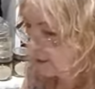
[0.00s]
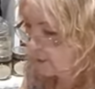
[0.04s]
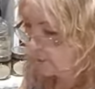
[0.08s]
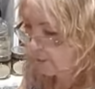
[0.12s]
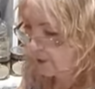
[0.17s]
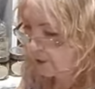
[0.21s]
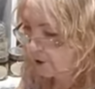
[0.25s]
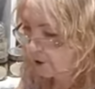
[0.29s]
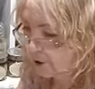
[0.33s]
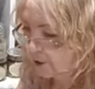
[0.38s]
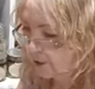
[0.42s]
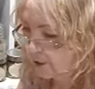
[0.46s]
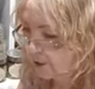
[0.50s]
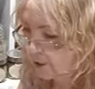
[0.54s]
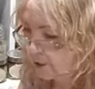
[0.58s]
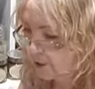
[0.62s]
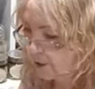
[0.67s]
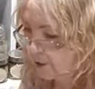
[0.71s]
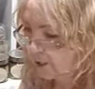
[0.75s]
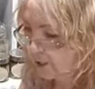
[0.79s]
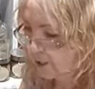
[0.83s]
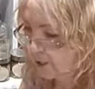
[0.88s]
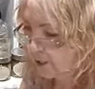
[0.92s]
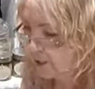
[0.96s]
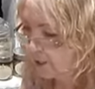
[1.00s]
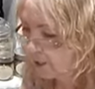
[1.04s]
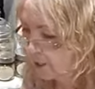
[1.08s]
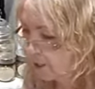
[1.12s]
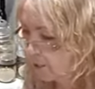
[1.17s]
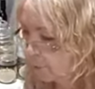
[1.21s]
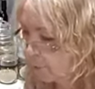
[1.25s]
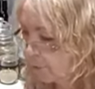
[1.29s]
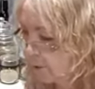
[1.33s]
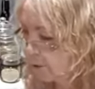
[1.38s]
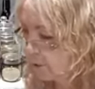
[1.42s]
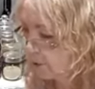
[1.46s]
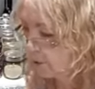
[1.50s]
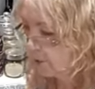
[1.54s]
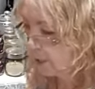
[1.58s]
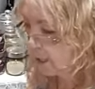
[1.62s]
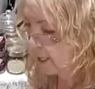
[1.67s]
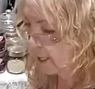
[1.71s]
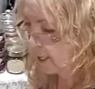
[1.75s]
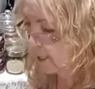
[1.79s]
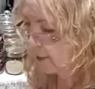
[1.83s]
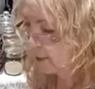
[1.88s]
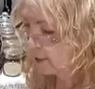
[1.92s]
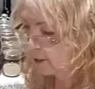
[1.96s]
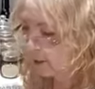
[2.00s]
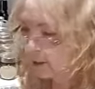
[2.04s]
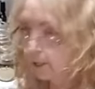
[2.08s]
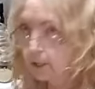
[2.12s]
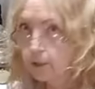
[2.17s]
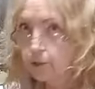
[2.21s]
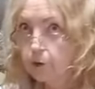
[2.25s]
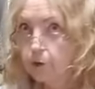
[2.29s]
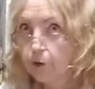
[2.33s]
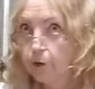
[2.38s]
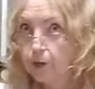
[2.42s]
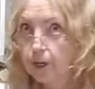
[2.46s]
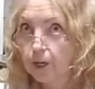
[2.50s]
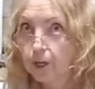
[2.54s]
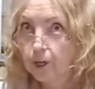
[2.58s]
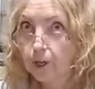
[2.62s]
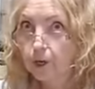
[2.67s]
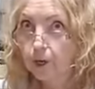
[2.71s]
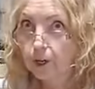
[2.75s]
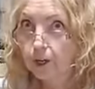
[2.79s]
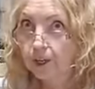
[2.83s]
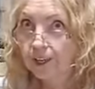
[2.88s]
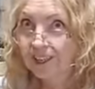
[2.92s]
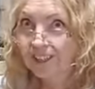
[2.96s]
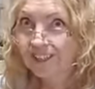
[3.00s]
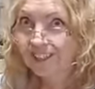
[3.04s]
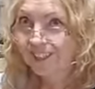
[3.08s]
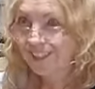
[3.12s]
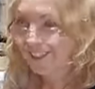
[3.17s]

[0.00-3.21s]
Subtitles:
let me just stick a spoon handle under here.